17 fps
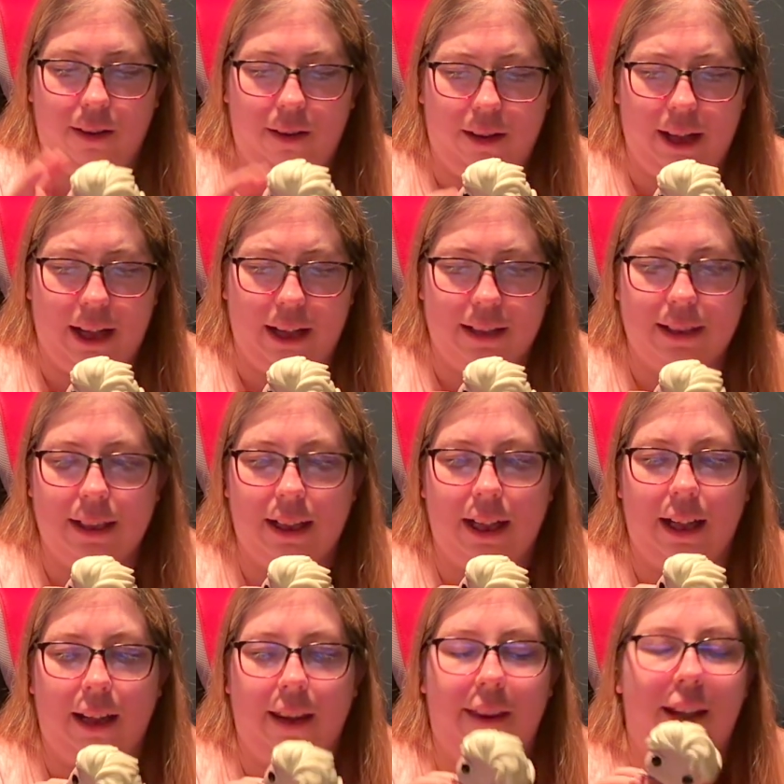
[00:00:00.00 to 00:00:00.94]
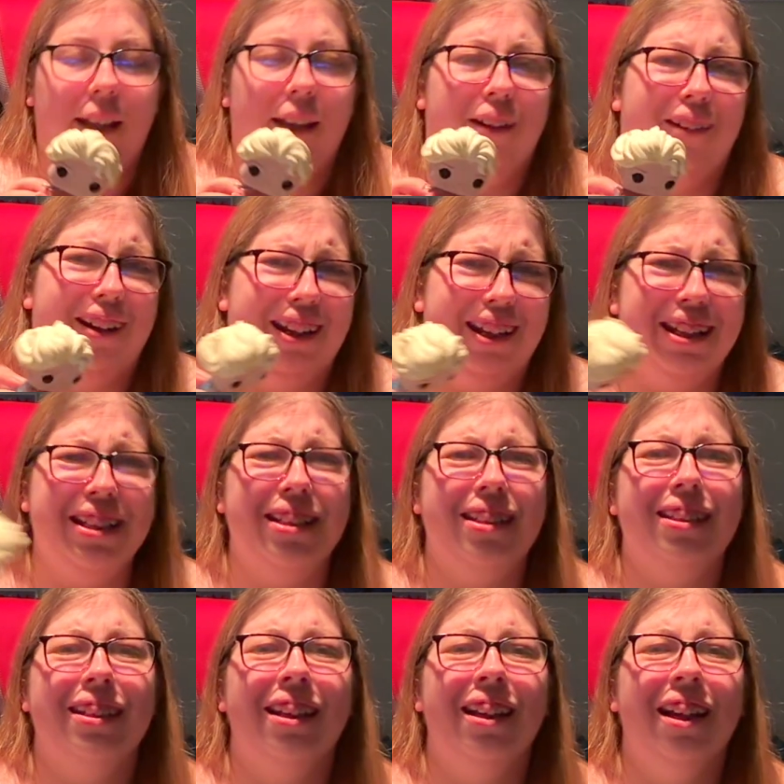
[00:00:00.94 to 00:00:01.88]
Yes. And I think there
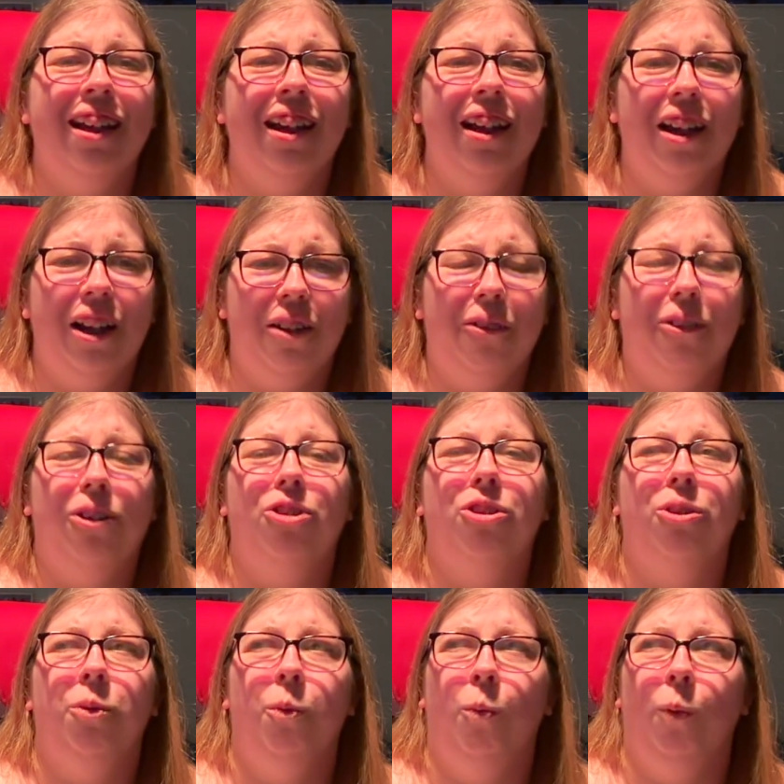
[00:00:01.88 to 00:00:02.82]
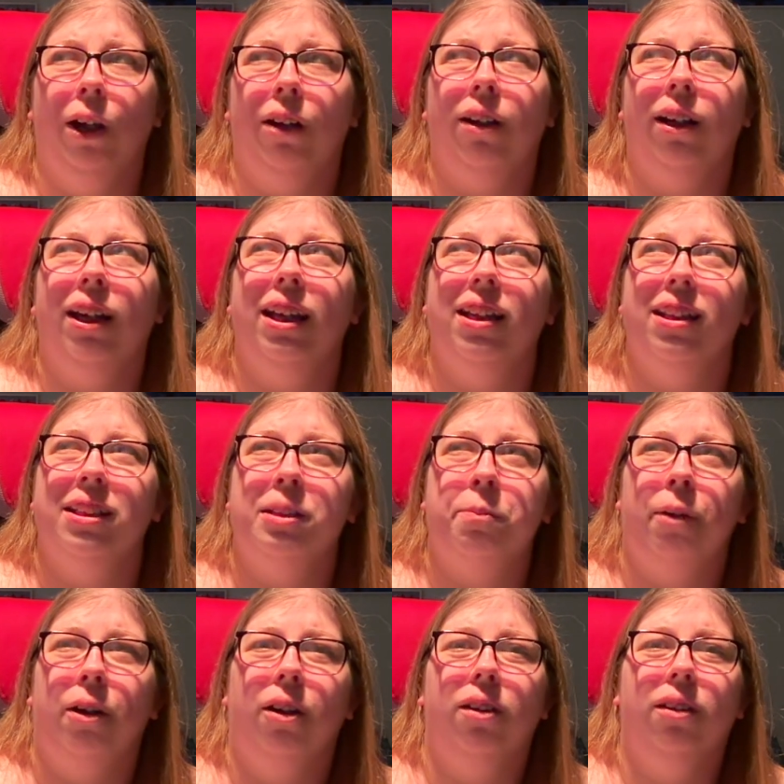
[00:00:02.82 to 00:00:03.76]
is a version where it is
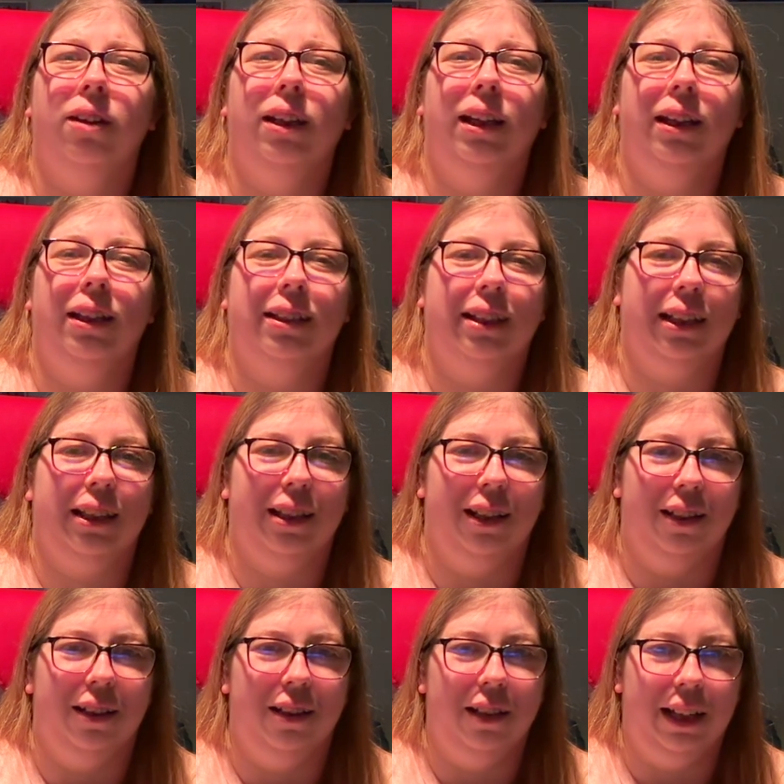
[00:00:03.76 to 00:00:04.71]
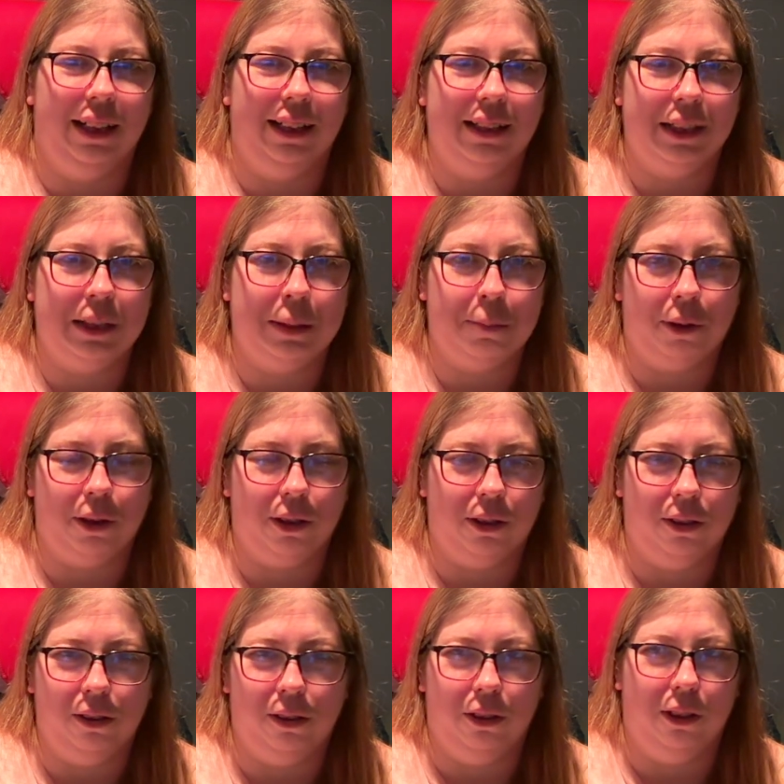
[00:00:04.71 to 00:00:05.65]
sparkly. It's like the like
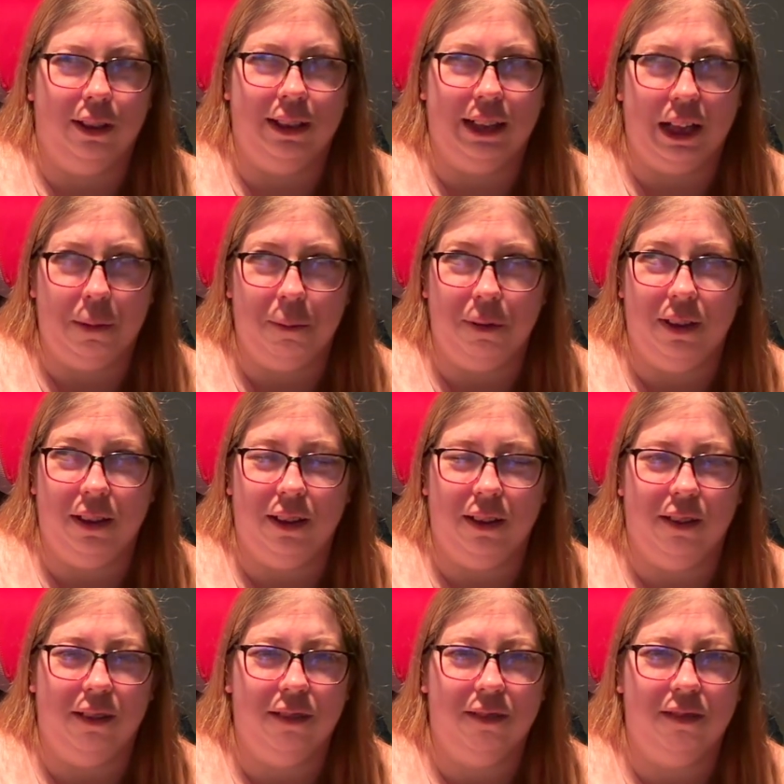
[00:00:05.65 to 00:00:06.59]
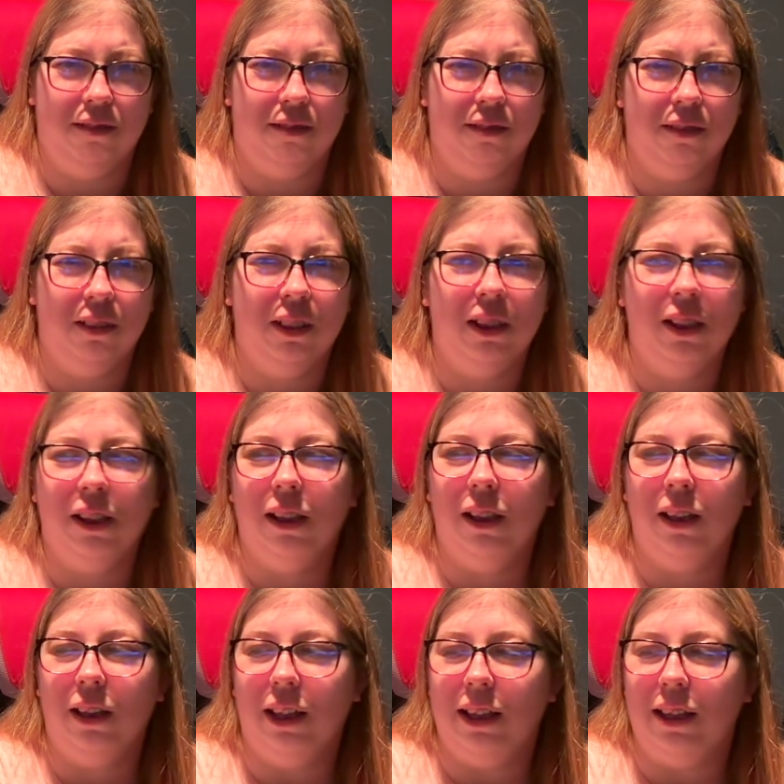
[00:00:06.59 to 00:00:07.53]
sparkle or diamond
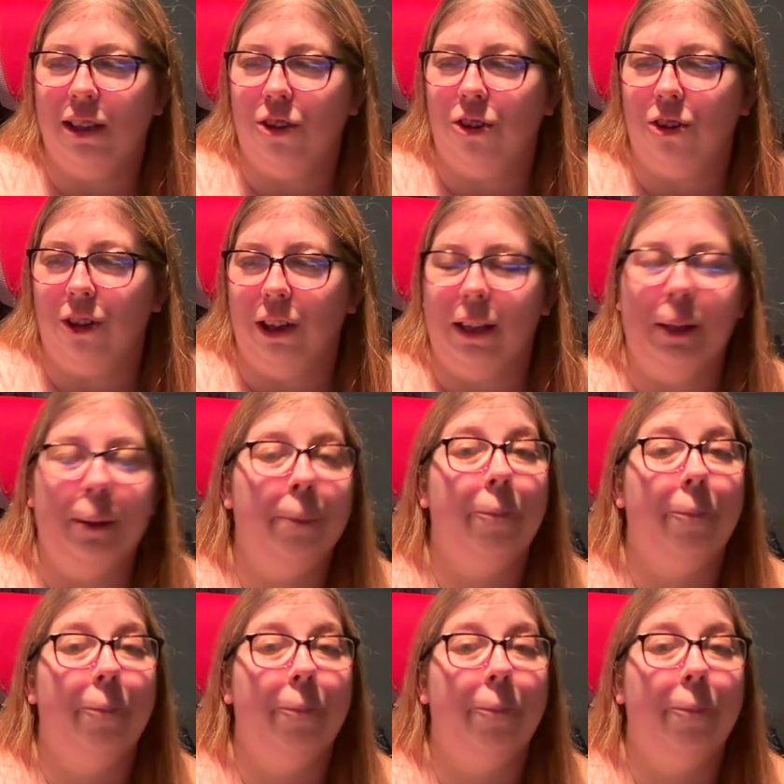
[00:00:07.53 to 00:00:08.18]
edition.